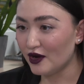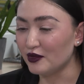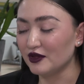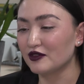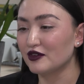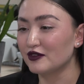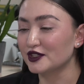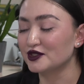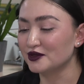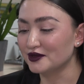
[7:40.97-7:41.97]
We look
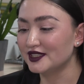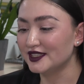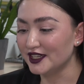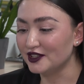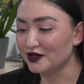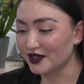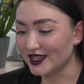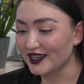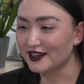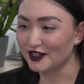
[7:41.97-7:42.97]
forward to seeing you
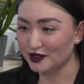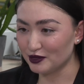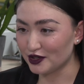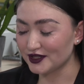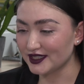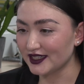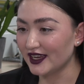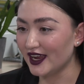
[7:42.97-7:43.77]
here in person